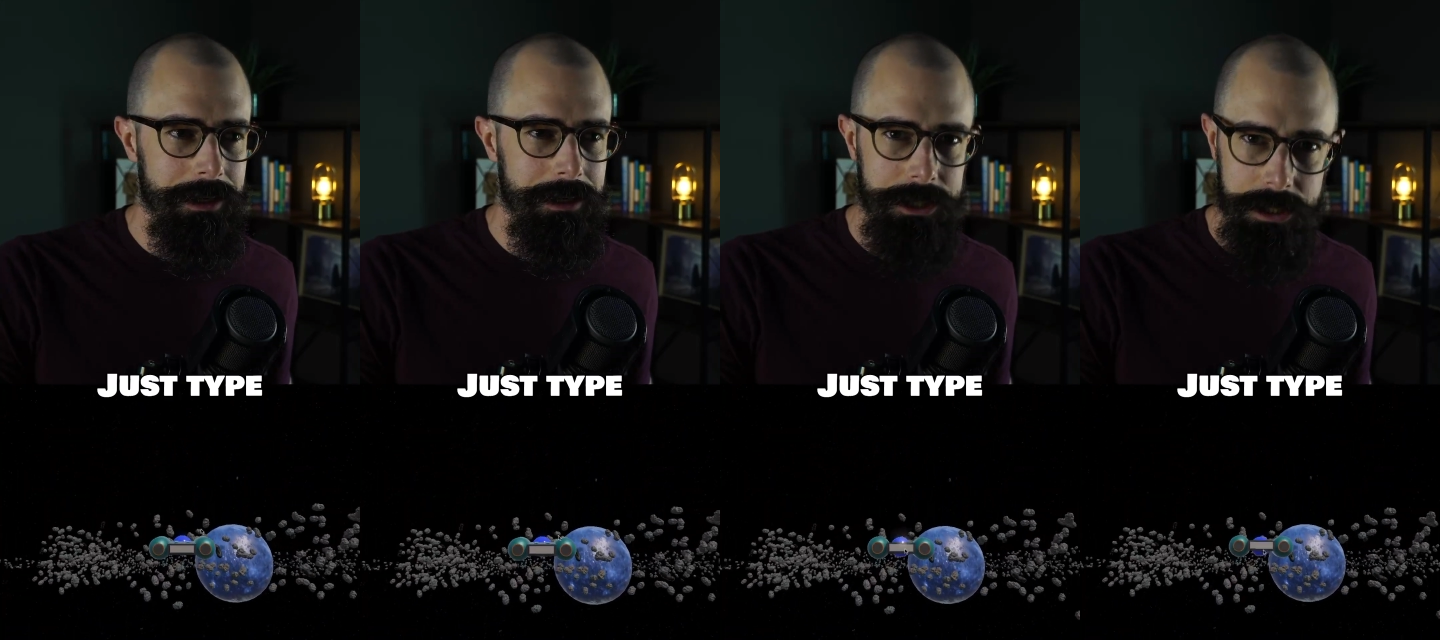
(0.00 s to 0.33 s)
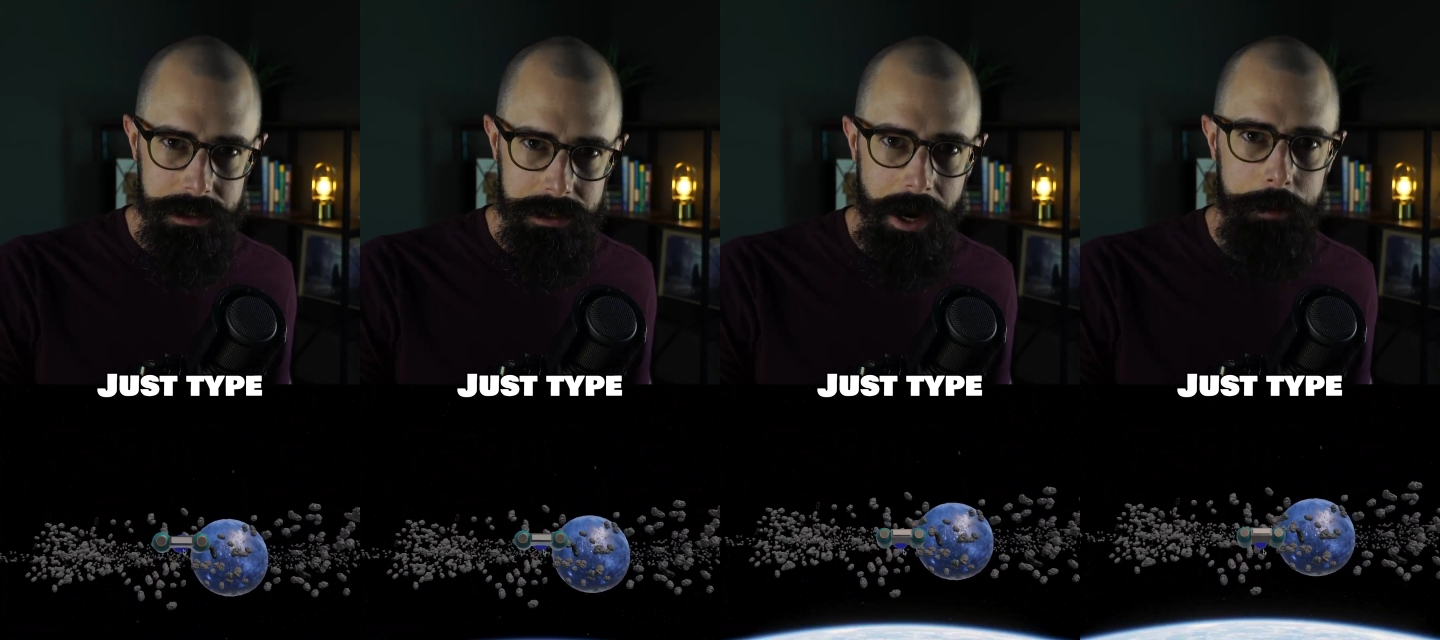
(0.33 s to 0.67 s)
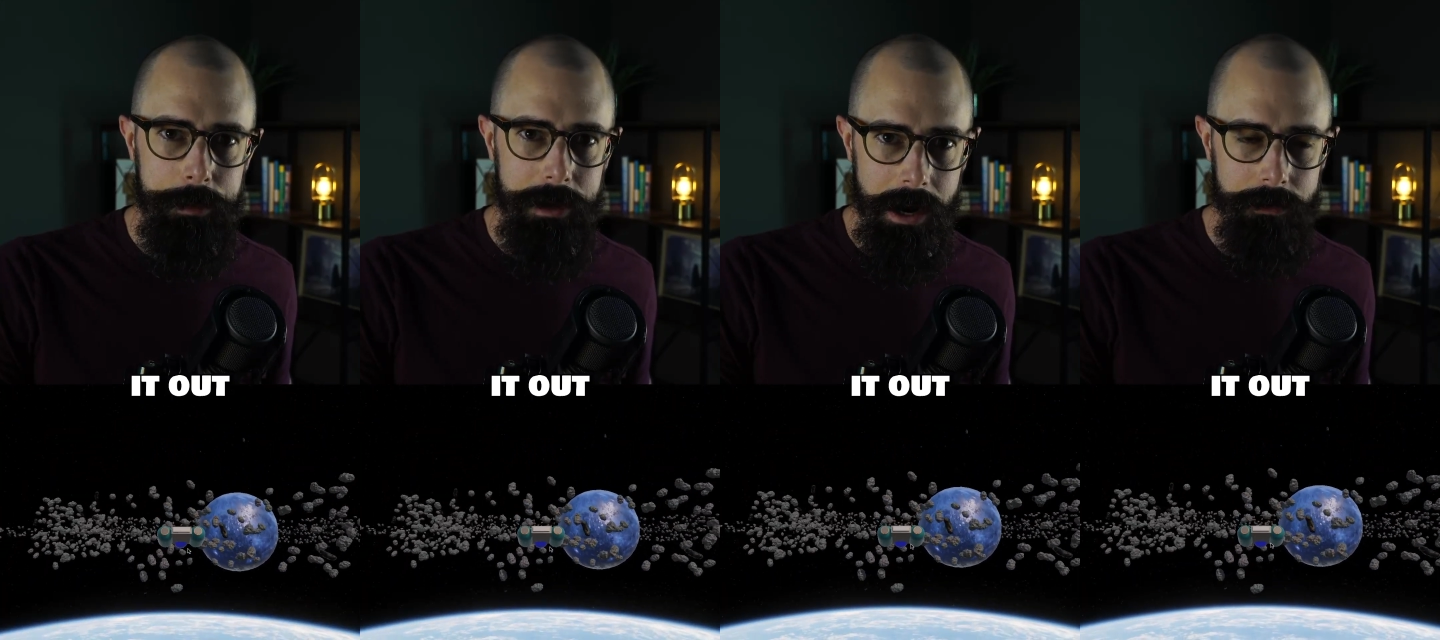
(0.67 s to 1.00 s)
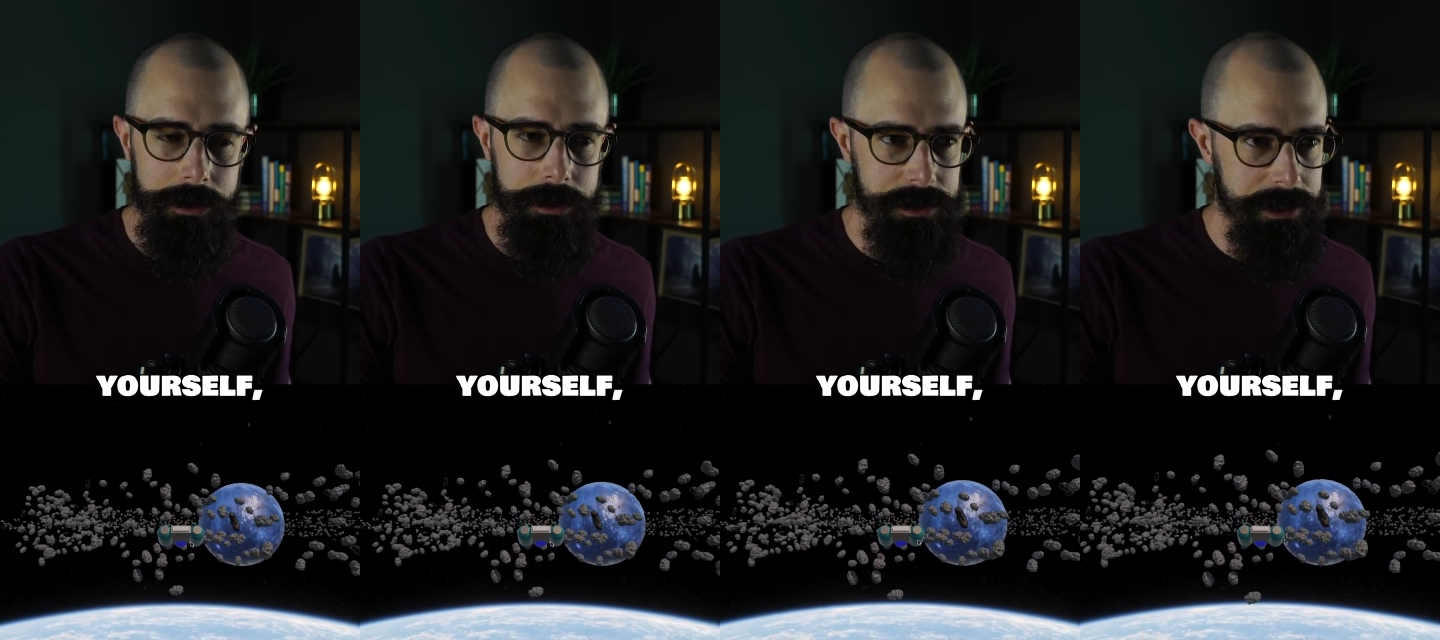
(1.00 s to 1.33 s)
just type it out
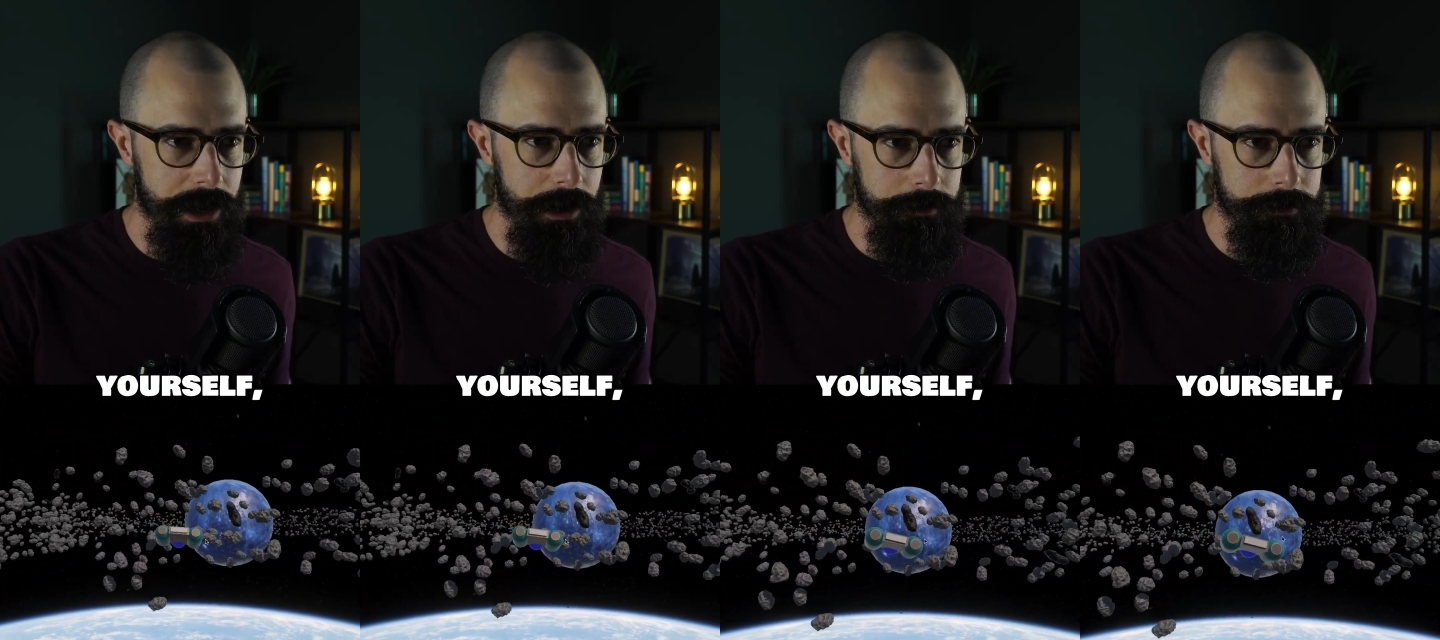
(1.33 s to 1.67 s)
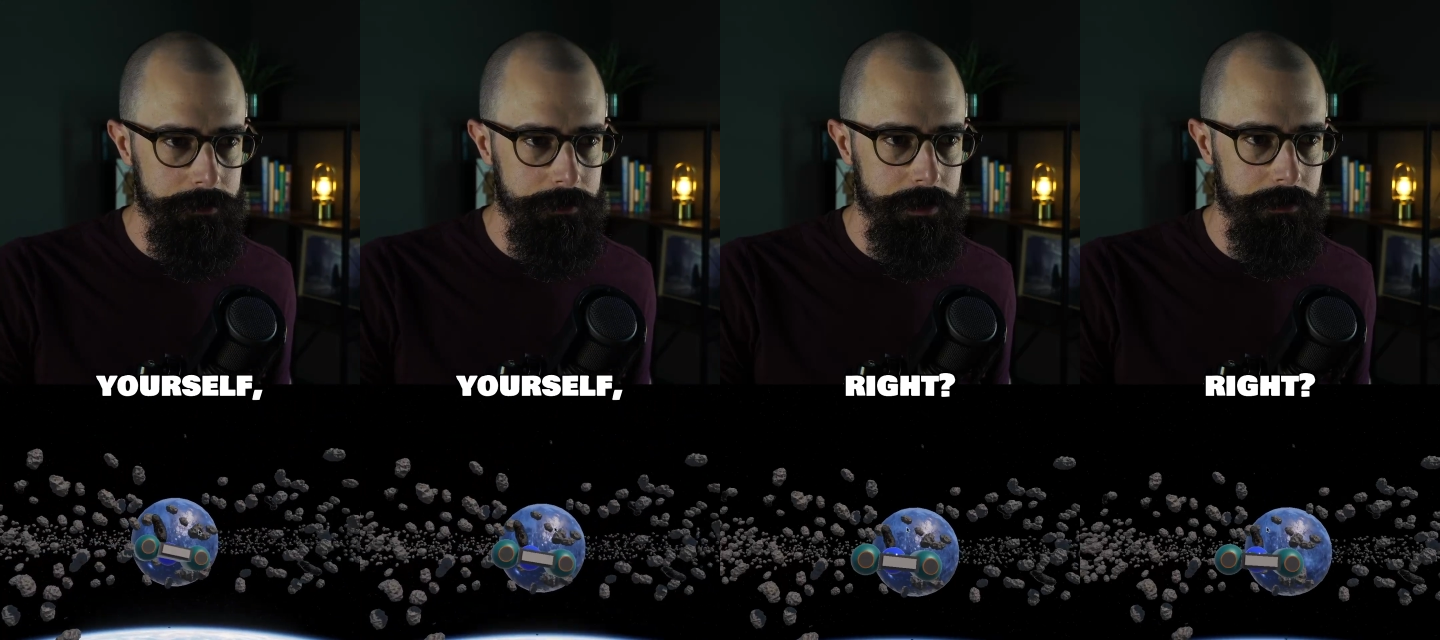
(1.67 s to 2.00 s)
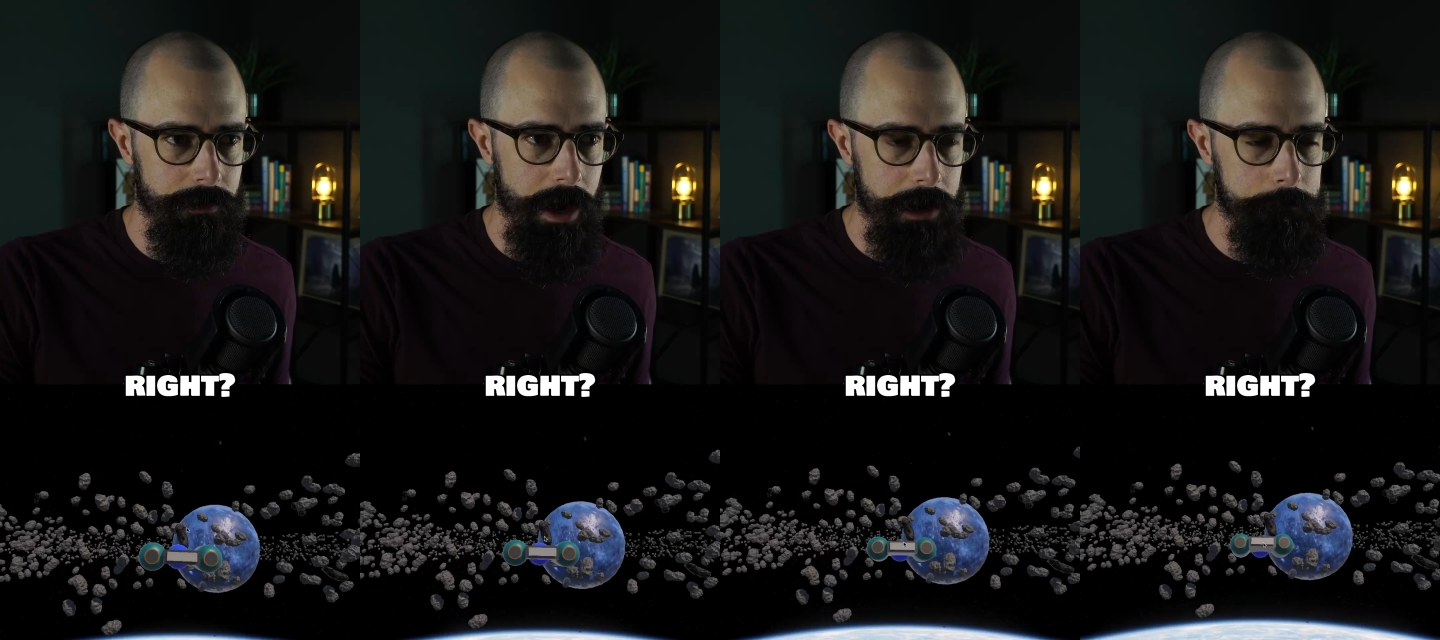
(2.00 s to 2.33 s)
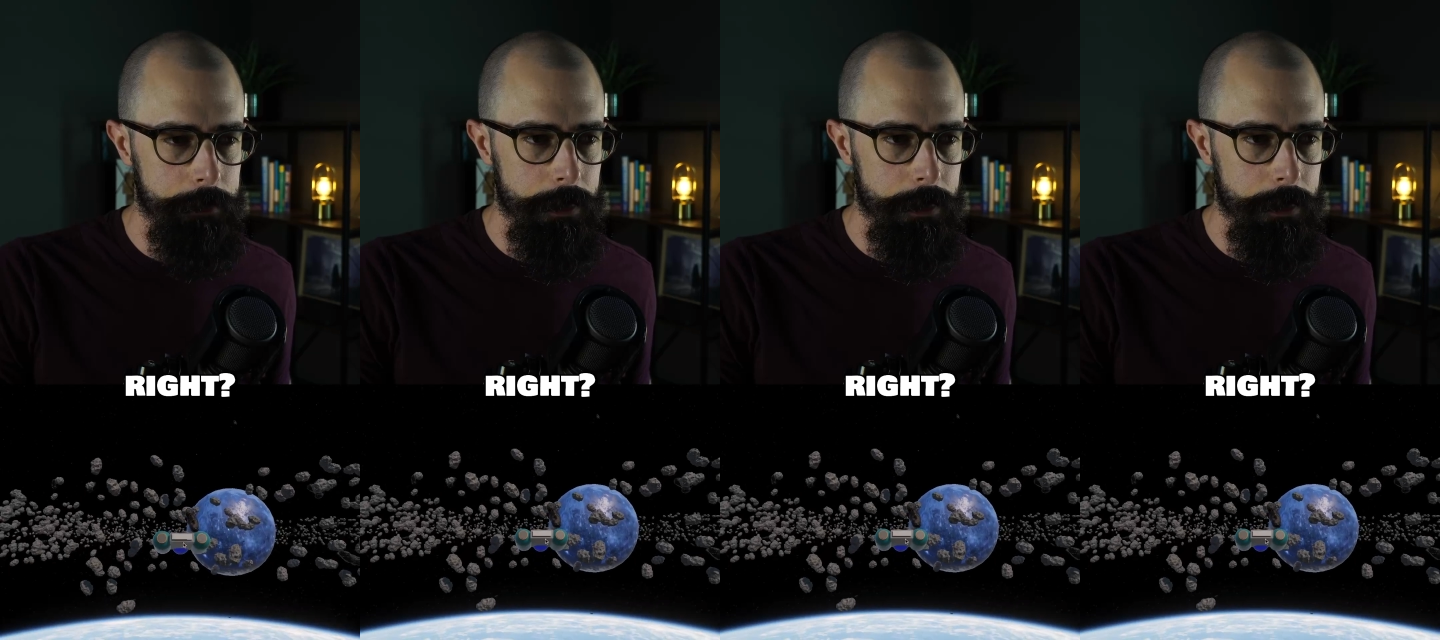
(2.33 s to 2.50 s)
yourself, right?